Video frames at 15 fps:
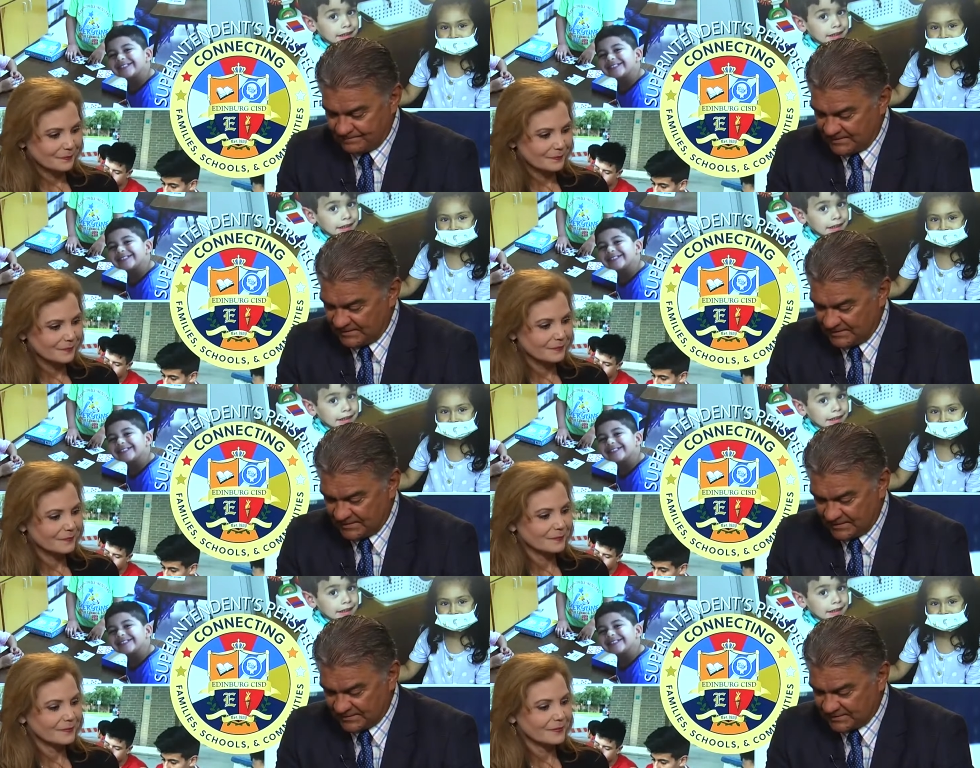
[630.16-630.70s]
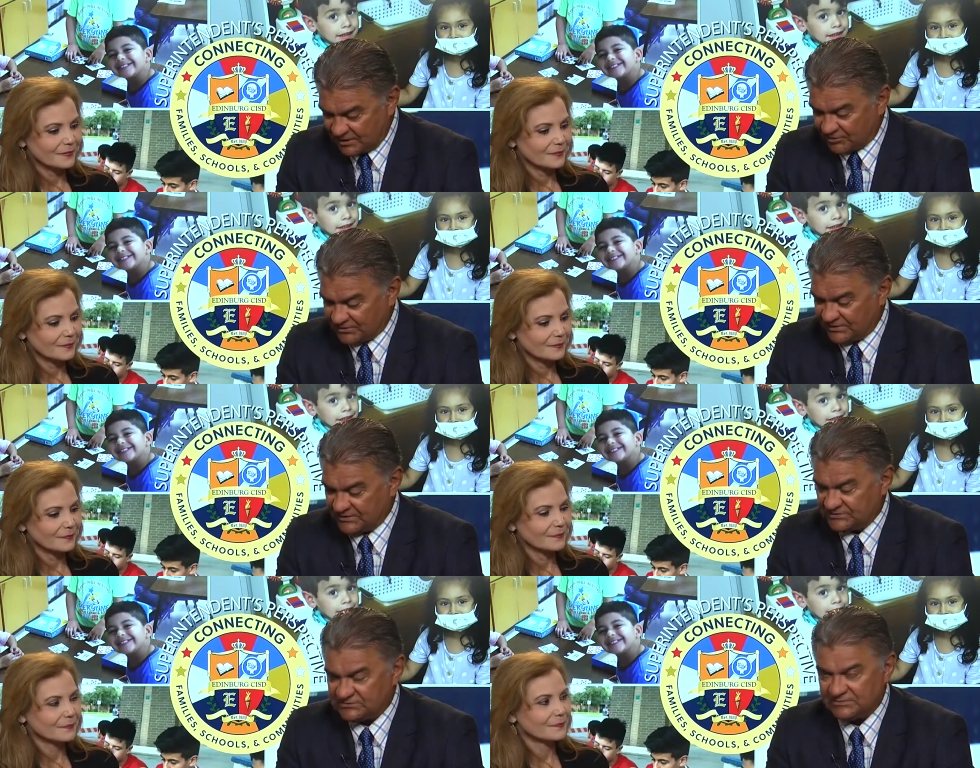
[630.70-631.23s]
Speaker 1: uh,
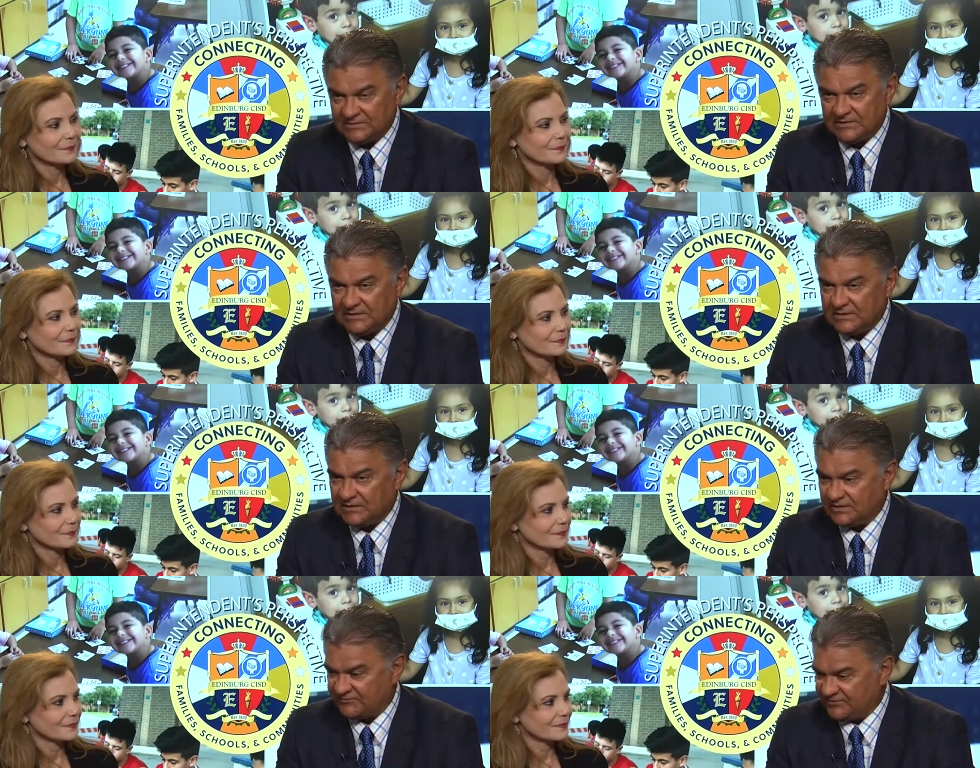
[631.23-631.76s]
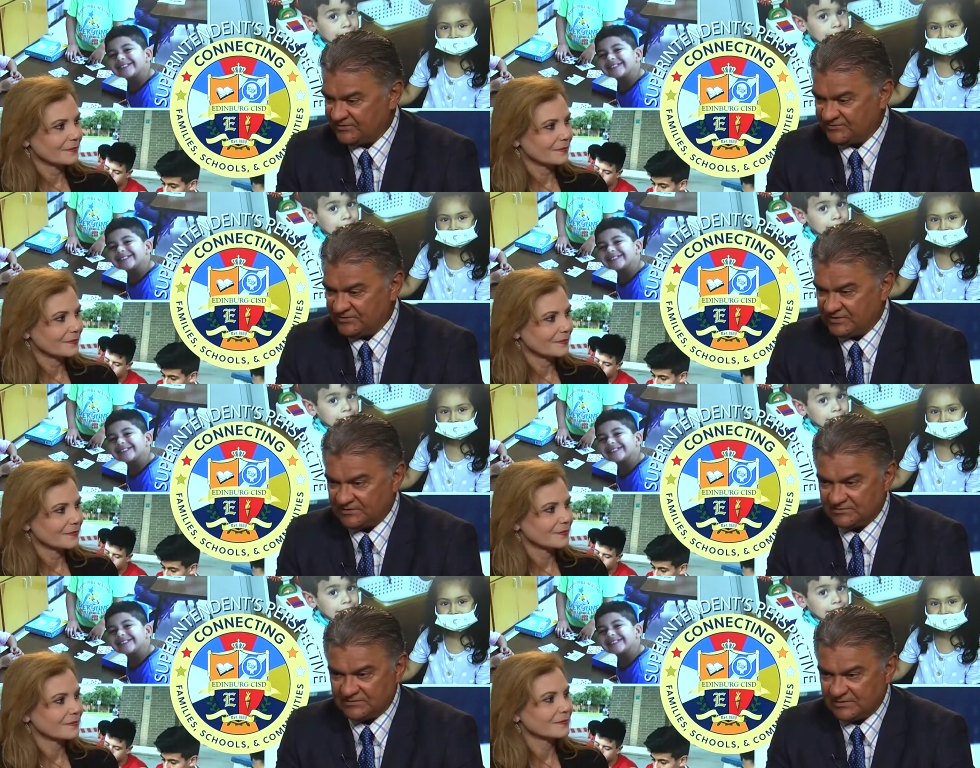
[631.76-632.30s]
calculus,
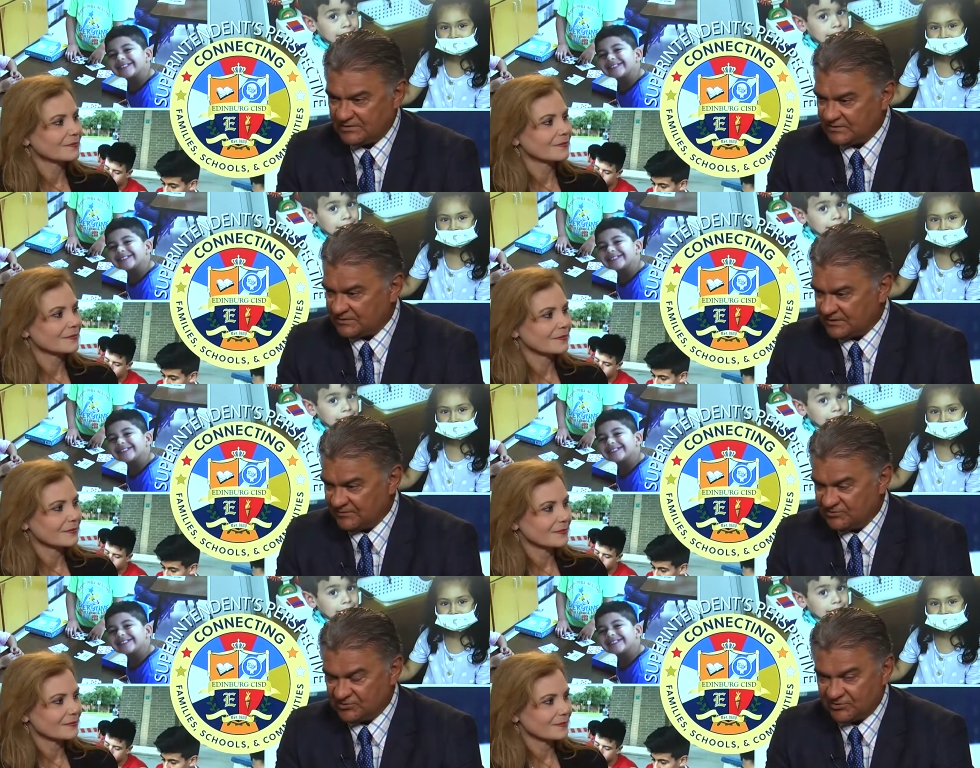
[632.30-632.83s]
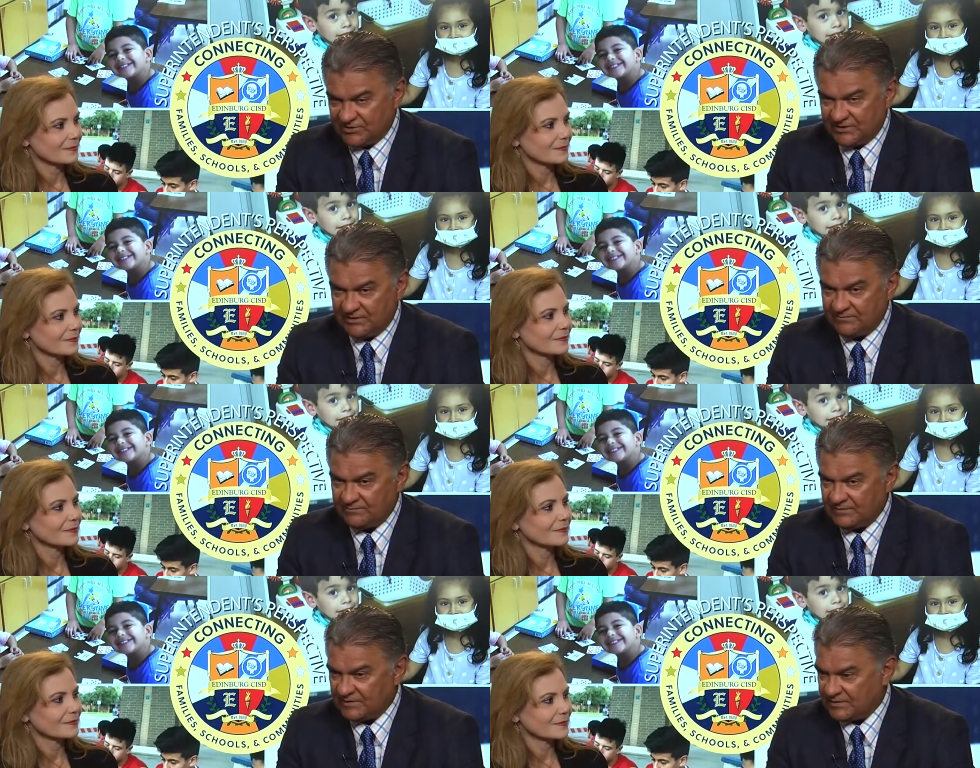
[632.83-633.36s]
physics,
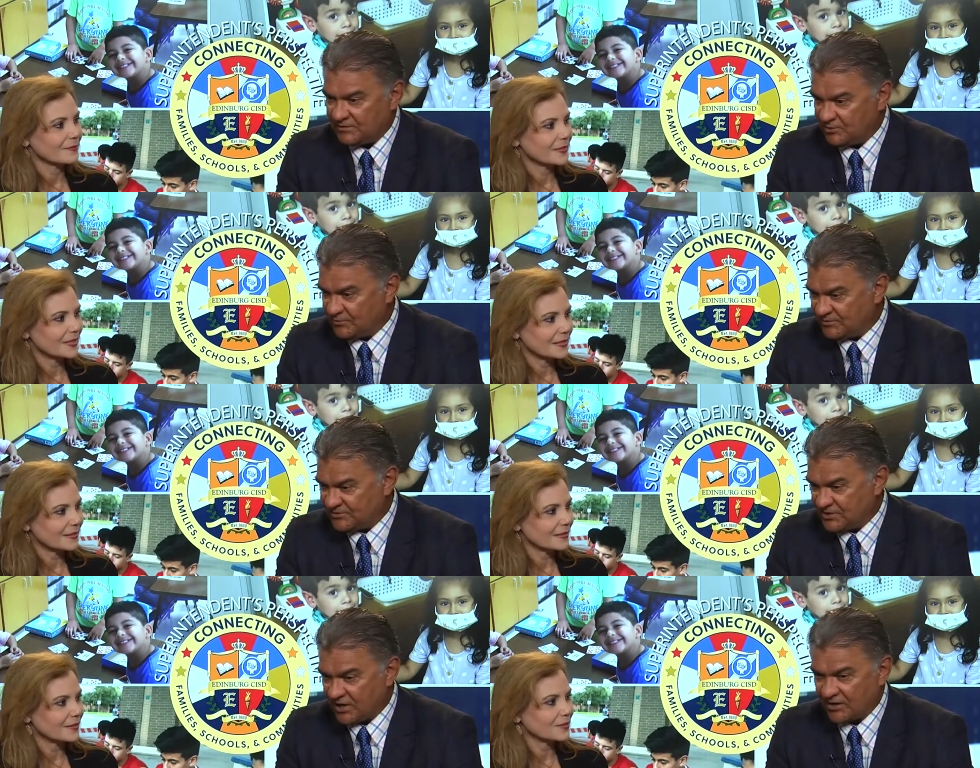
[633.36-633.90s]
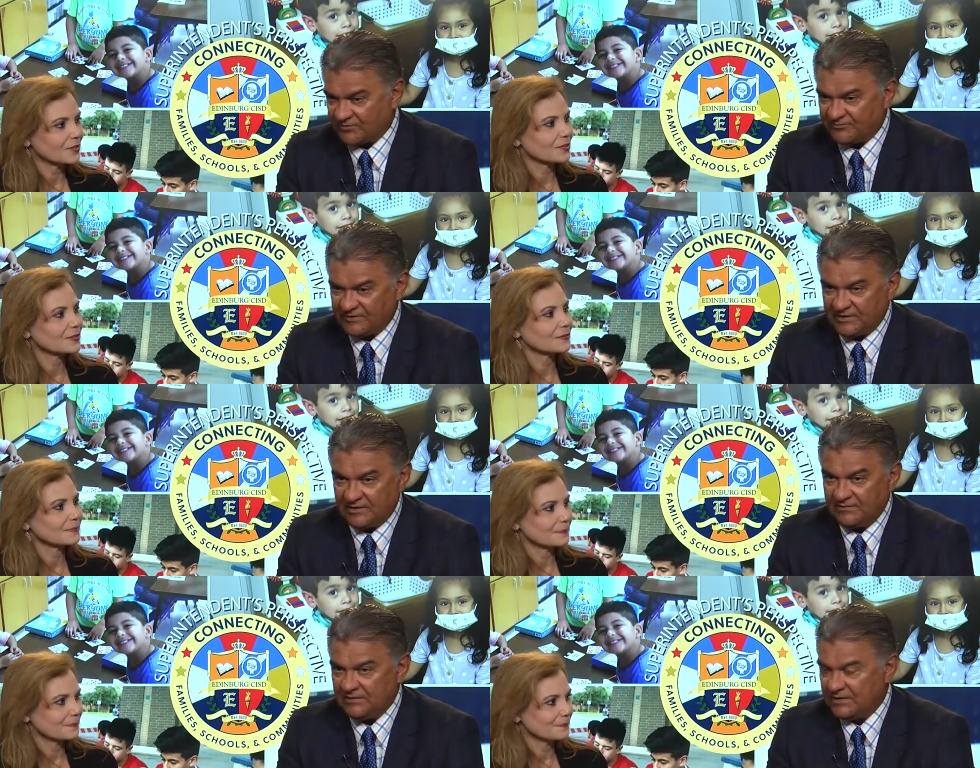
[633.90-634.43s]
chemistry, human English.
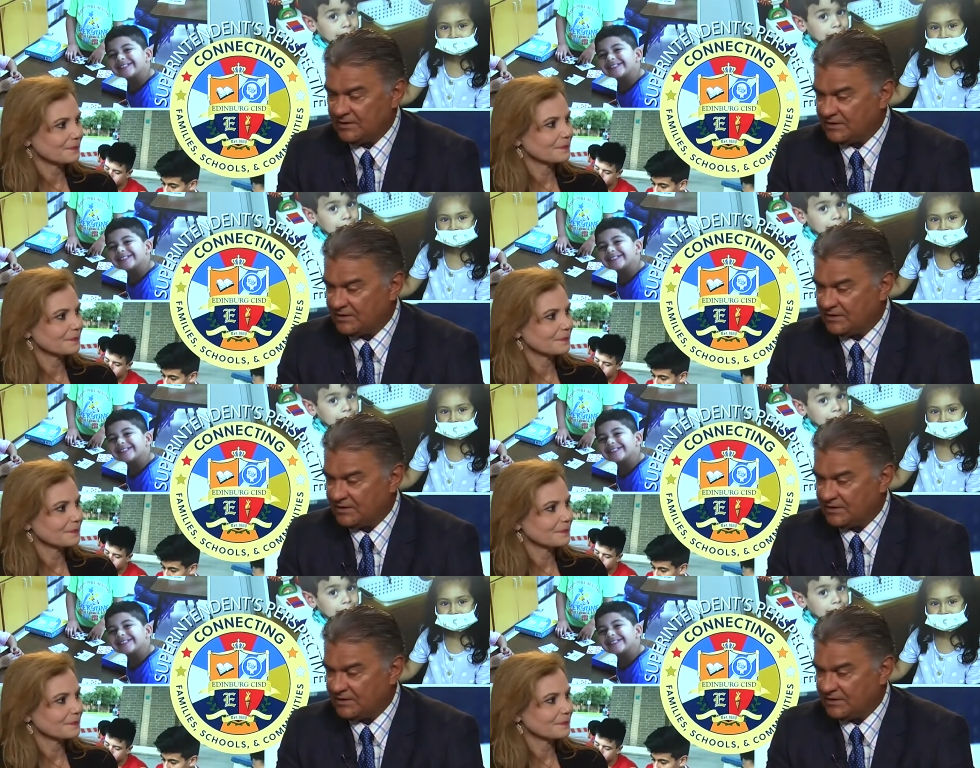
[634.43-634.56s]
geography,